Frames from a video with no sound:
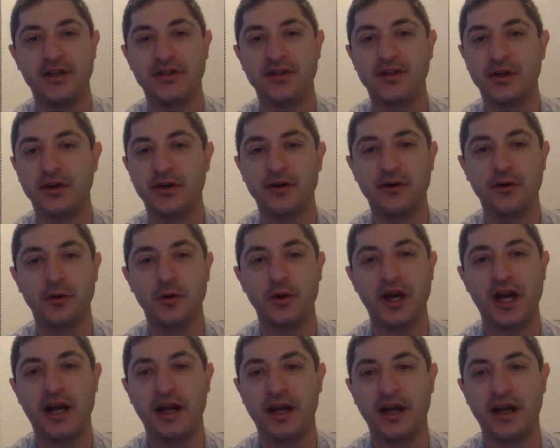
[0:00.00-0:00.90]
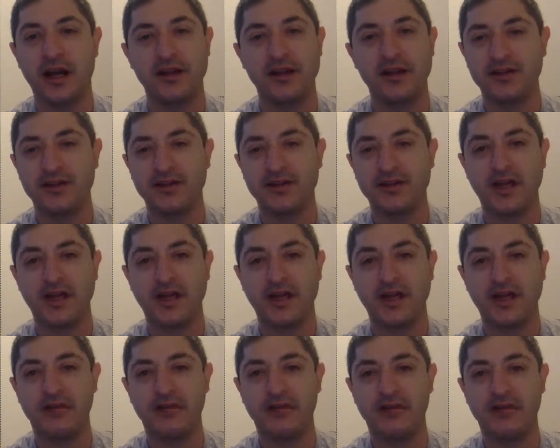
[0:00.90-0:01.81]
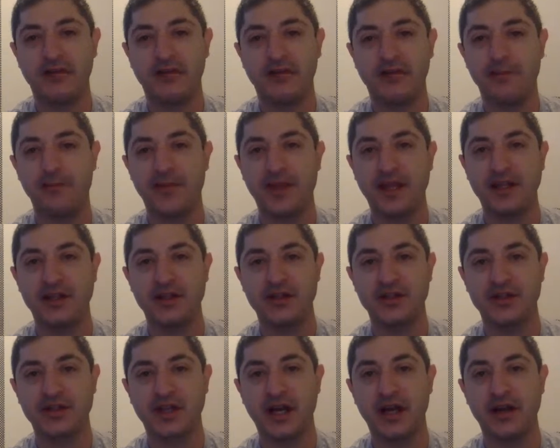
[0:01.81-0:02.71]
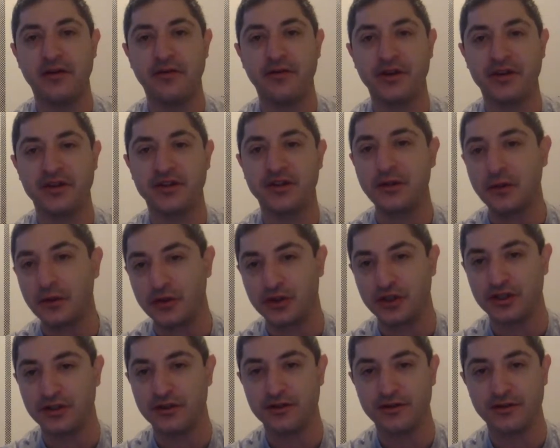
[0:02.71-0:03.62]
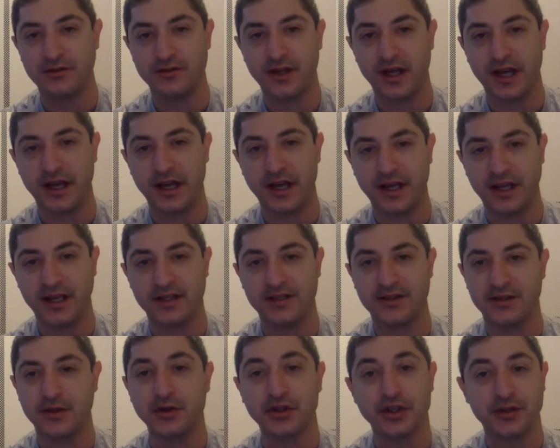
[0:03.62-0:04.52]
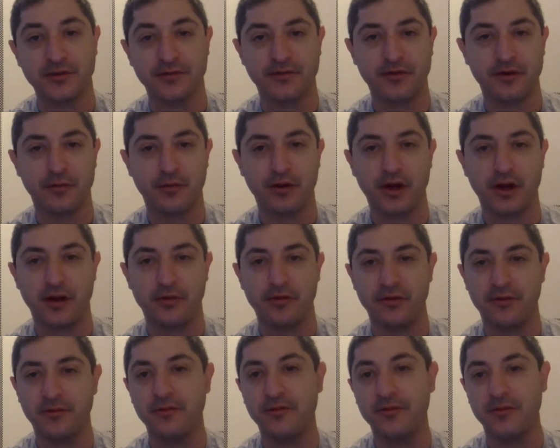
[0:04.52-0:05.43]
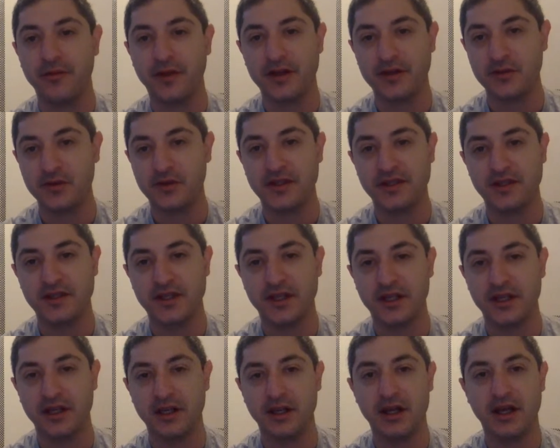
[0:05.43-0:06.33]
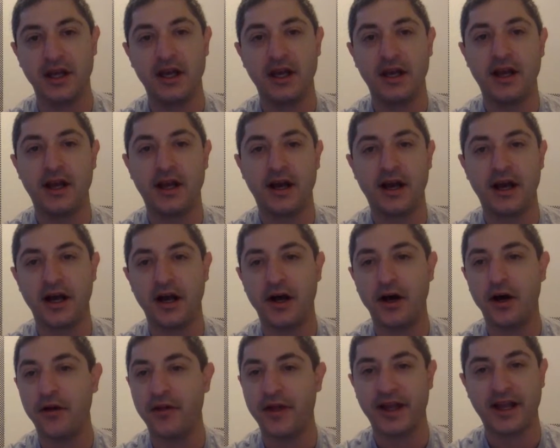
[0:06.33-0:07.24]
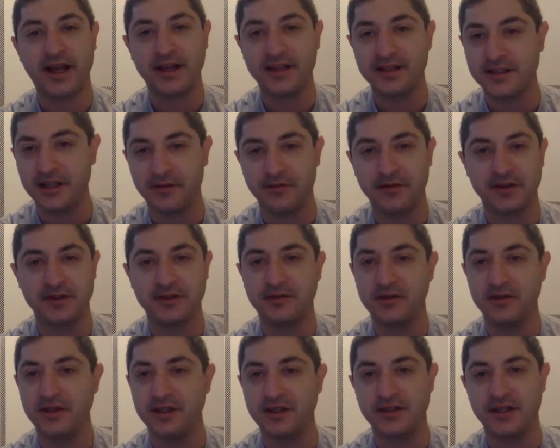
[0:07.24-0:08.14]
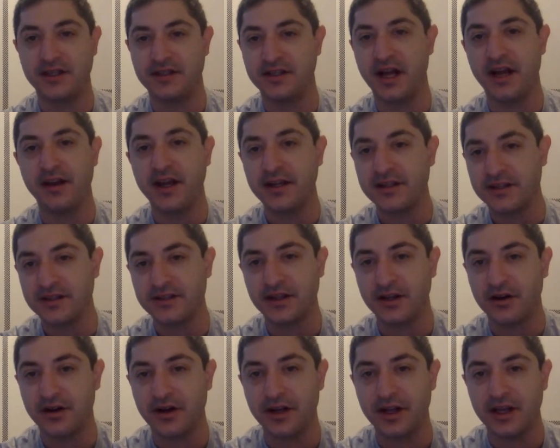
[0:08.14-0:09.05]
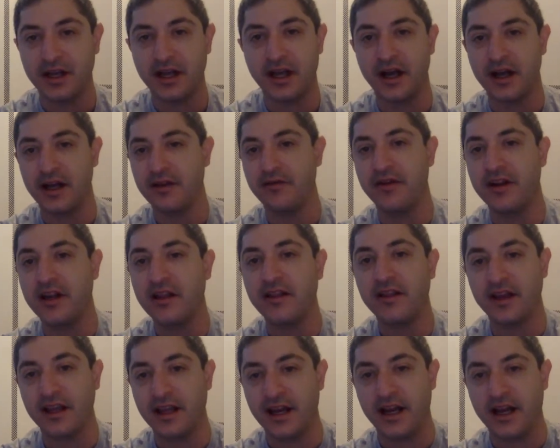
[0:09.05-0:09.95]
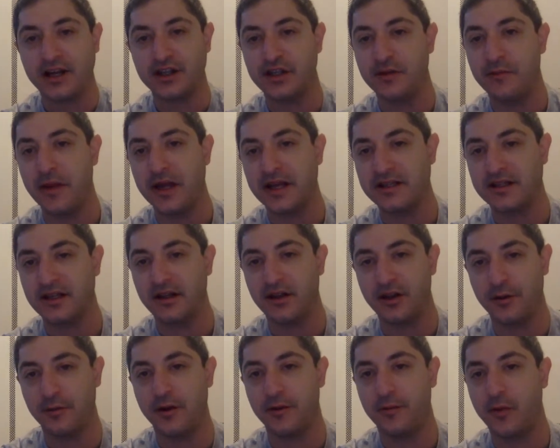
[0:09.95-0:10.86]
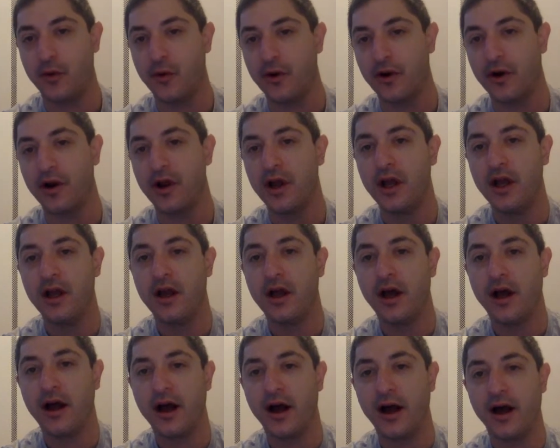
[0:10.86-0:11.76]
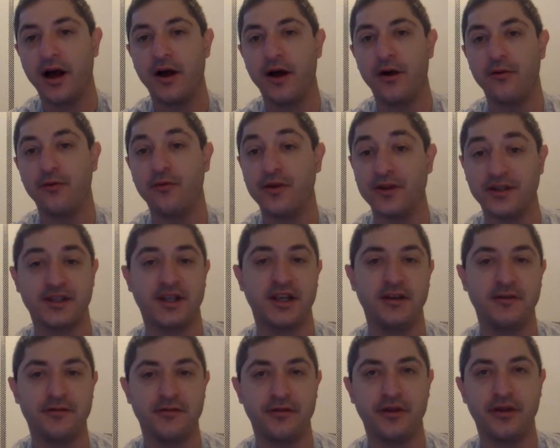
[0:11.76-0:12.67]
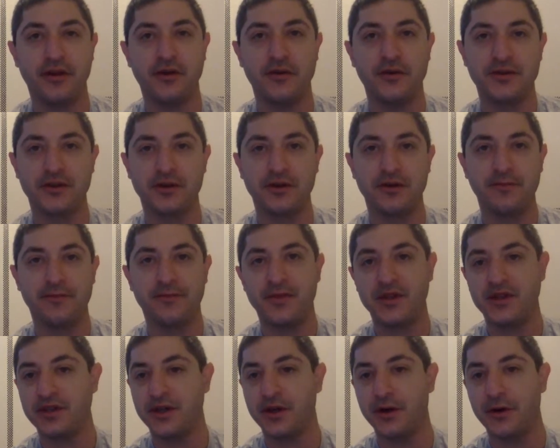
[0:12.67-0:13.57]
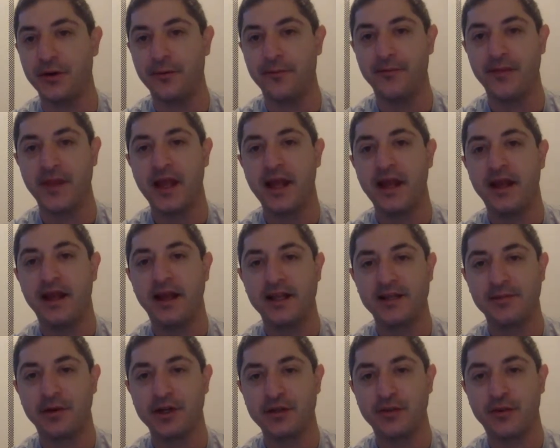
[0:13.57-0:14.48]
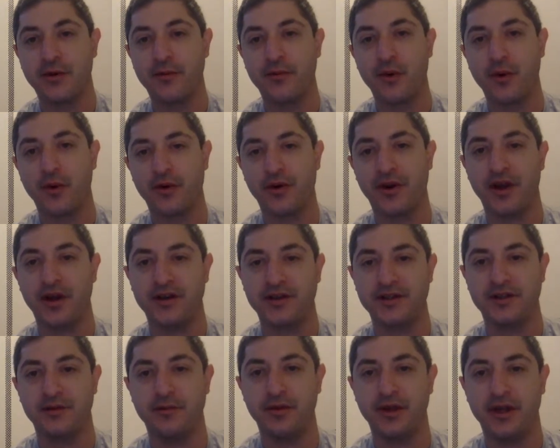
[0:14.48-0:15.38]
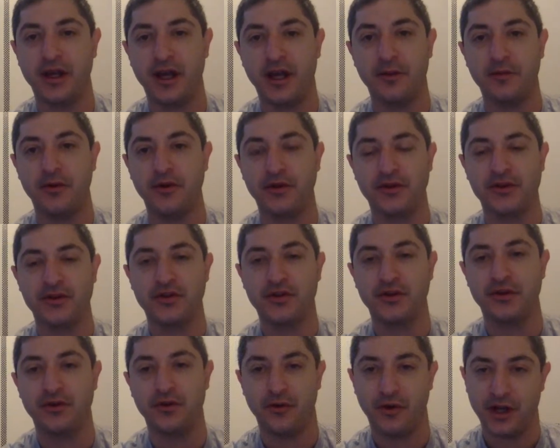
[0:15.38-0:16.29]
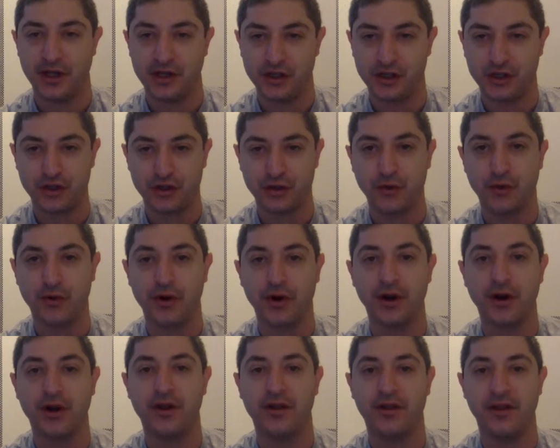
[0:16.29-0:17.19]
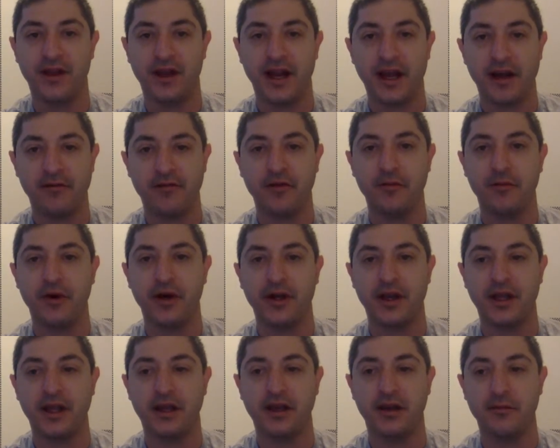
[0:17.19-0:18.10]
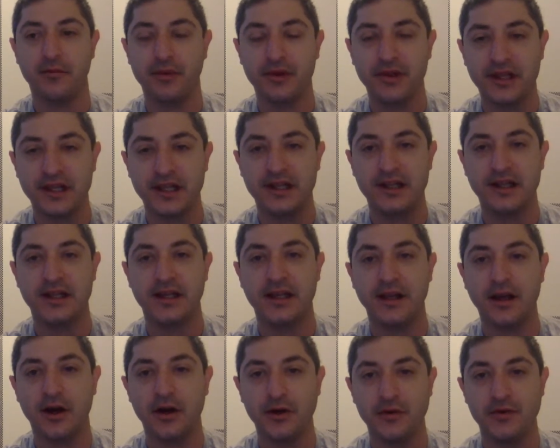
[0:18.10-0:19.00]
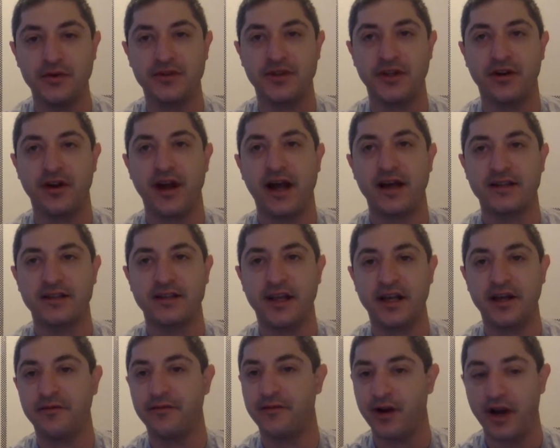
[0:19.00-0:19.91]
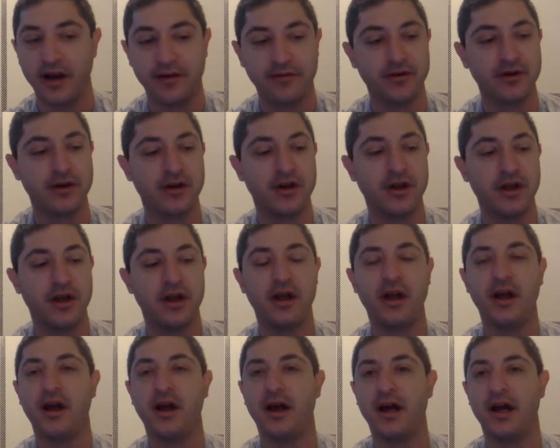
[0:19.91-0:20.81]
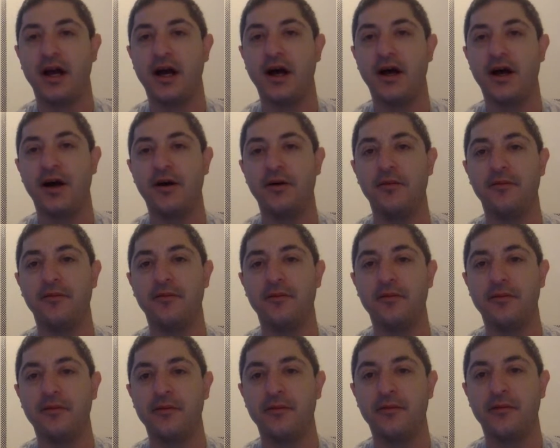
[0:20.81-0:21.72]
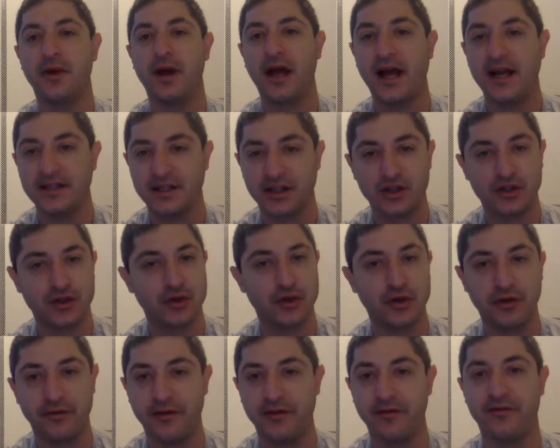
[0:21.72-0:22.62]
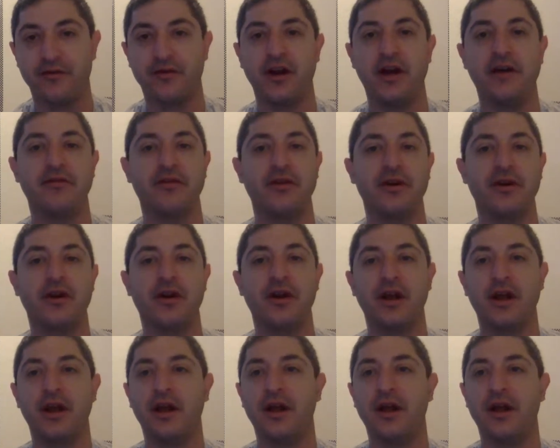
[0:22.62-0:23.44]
Uh, so it's just kind of a it's just kind of a solution, I guess, searching for a problem as we see it. Uh, all that kind of stuff is is, is not necessary. Uh, if anything, it actually makes it a little bit more uh, risky for the user. So it's much more important to us to be able to ensure that everybody completely owns their asset forever. Um, has control of it forever.